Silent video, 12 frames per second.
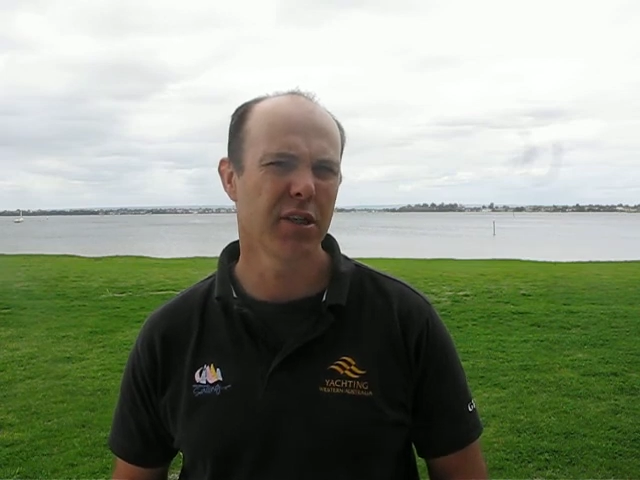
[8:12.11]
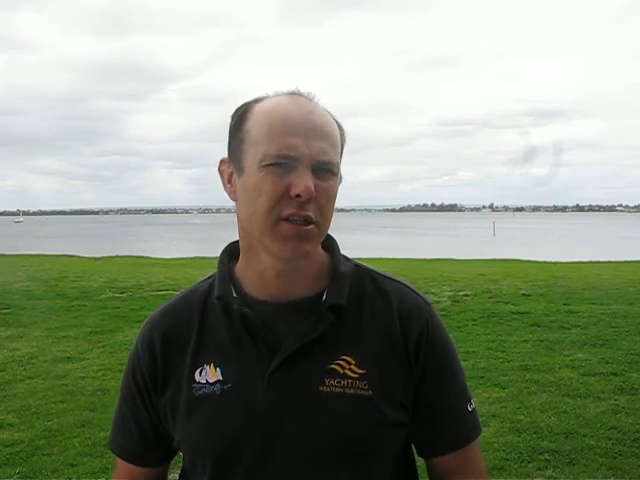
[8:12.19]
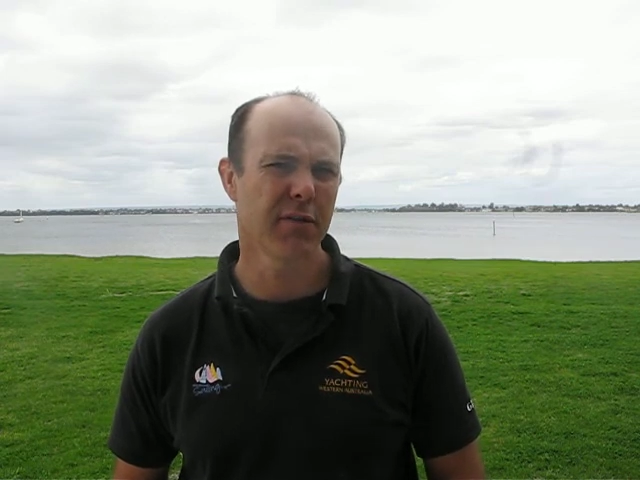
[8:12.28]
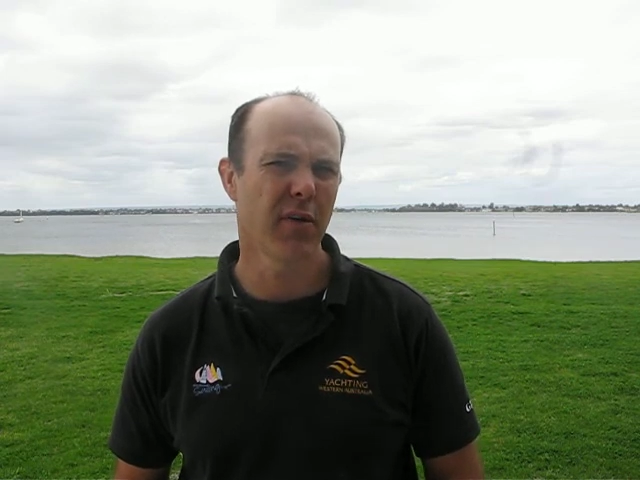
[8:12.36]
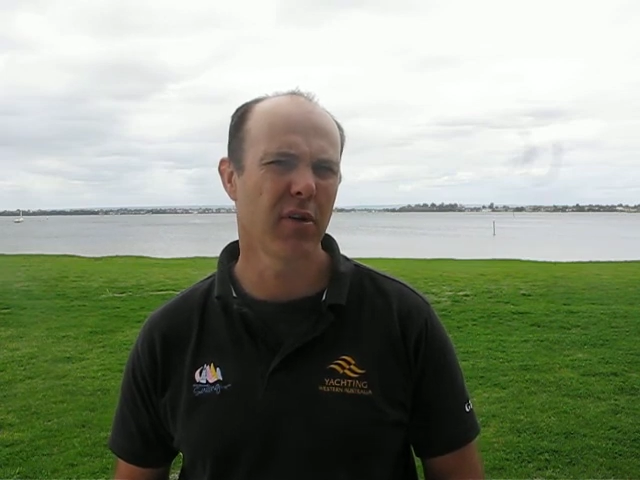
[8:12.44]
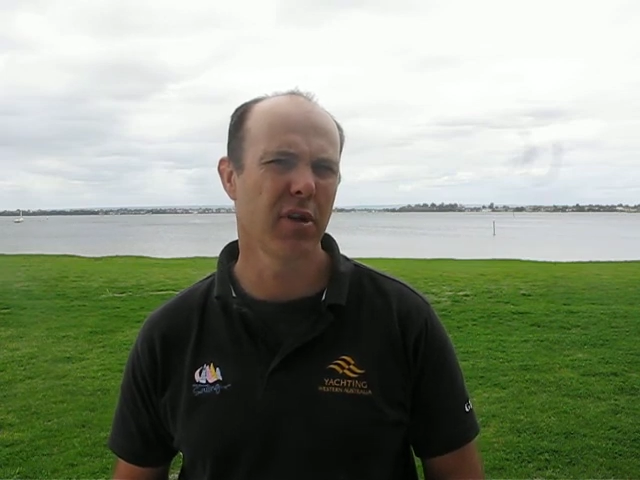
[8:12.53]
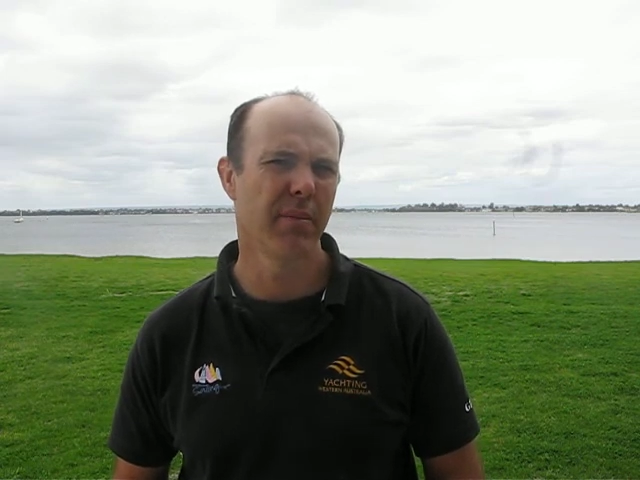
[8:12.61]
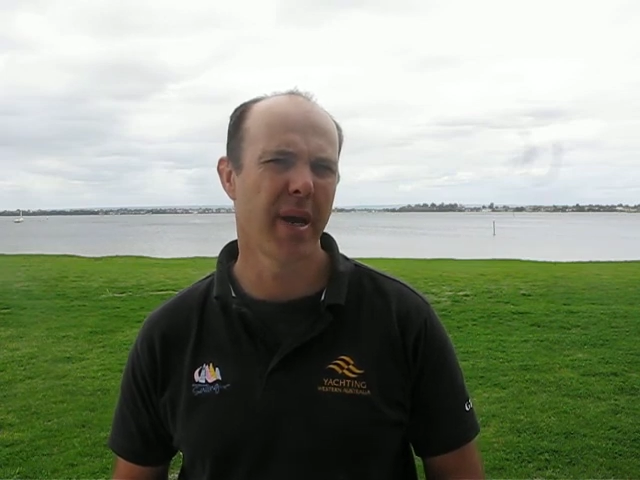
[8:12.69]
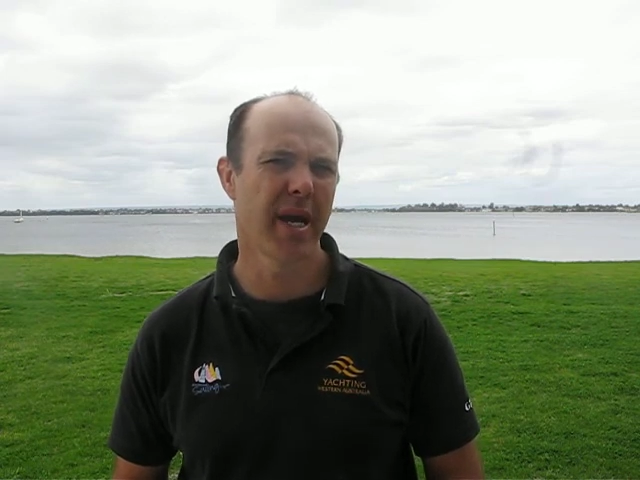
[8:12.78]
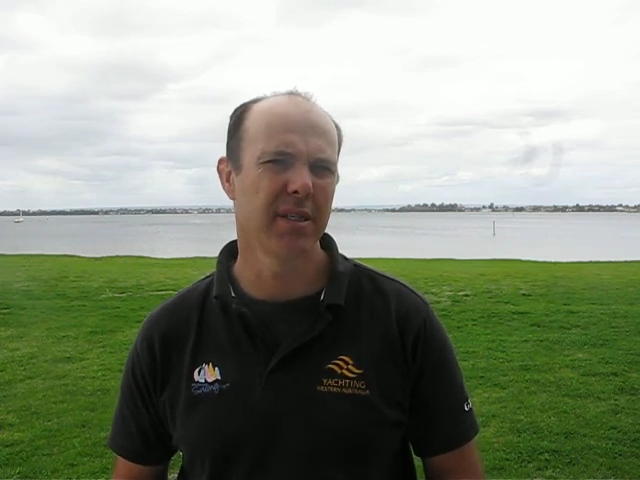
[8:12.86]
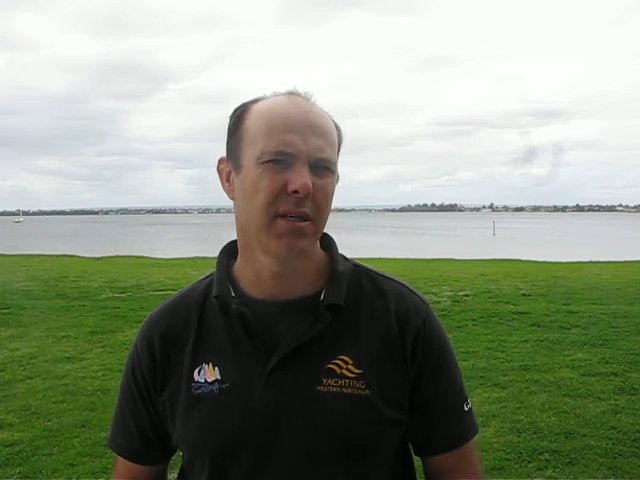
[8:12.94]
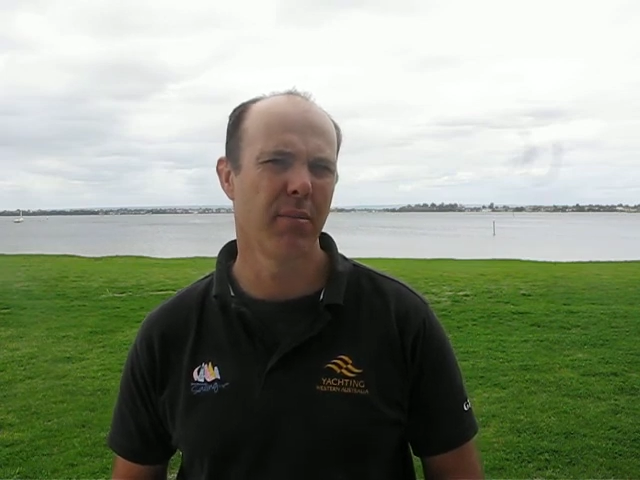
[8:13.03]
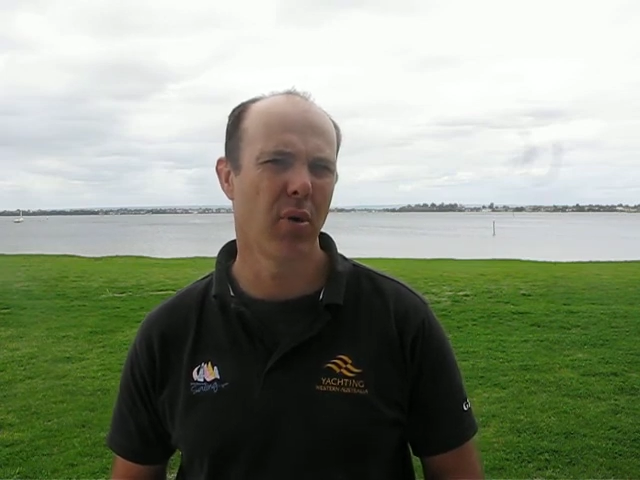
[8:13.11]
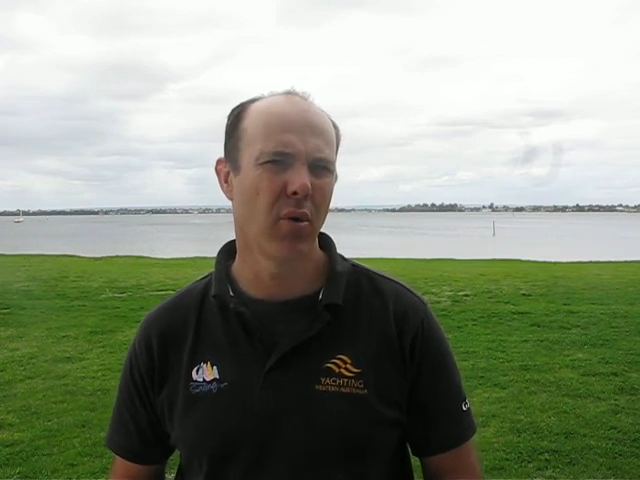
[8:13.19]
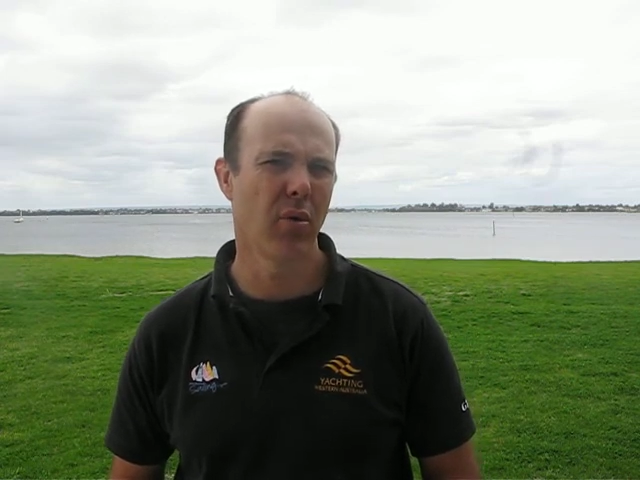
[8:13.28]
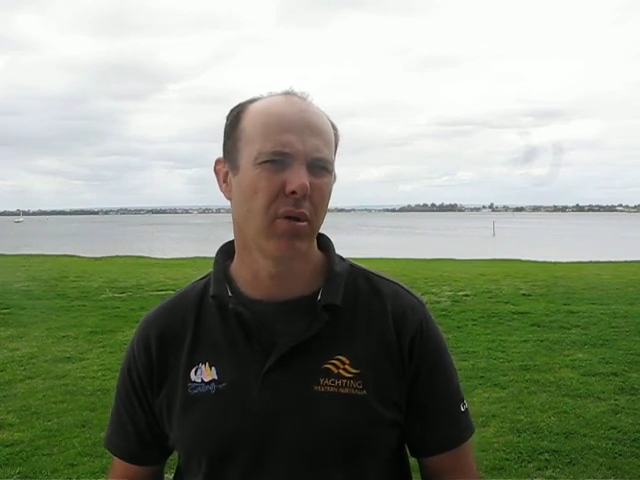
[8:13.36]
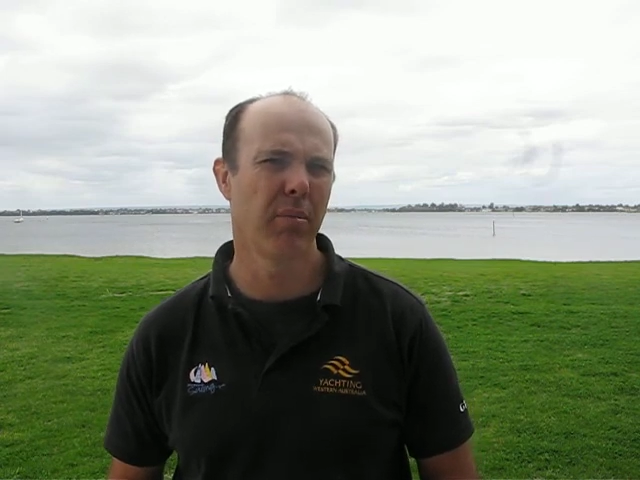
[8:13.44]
just follow the bouncing ball,